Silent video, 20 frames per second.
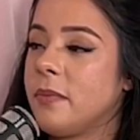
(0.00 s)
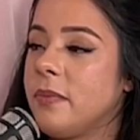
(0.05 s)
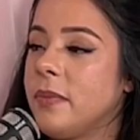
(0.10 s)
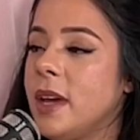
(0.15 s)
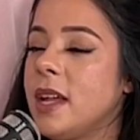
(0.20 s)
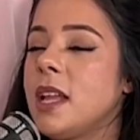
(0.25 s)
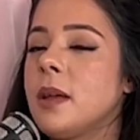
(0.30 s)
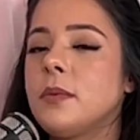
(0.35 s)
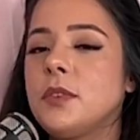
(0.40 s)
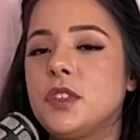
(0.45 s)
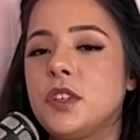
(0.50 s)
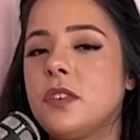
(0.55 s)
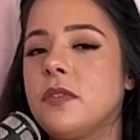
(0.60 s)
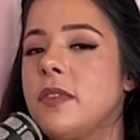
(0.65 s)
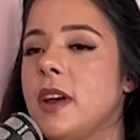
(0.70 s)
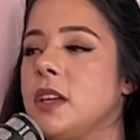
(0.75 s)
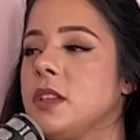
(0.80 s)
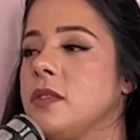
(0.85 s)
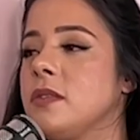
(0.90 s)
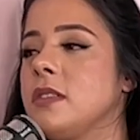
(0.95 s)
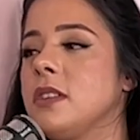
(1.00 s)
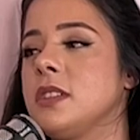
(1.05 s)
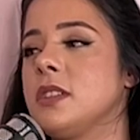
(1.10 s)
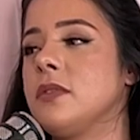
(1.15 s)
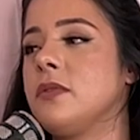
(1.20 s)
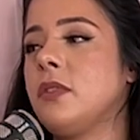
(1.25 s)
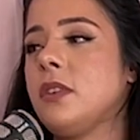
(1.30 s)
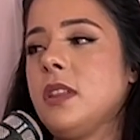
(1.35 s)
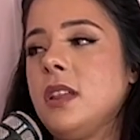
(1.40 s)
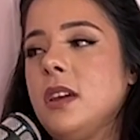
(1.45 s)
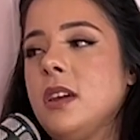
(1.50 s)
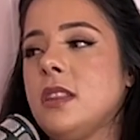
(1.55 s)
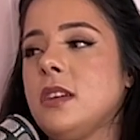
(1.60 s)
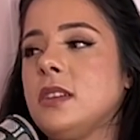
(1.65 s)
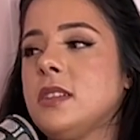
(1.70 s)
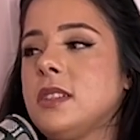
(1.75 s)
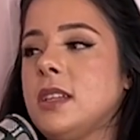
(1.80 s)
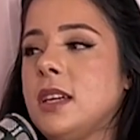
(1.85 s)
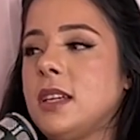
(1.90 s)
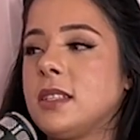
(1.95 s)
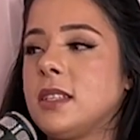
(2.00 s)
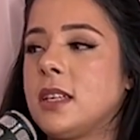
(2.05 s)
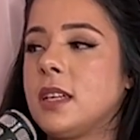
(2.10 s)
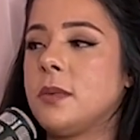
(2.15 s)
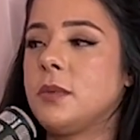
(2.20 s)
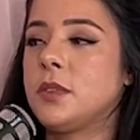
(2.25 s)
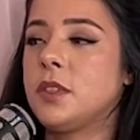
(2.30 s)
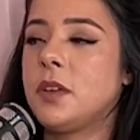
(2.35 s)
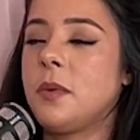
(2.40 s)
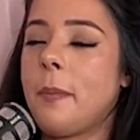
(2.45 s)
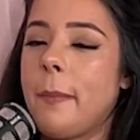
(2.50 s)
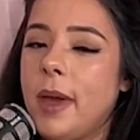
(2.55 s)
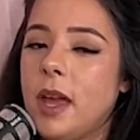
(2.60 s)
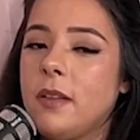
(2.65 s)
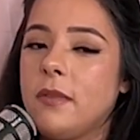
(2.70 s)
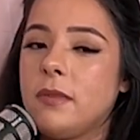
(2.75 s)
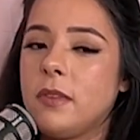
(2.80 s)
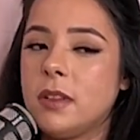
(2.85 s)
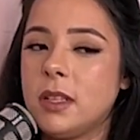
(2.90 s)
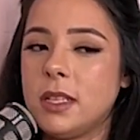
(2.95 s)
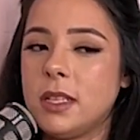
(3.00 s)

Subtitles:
And I'm sure vice versa for the other sex. Like I'm sure men feel the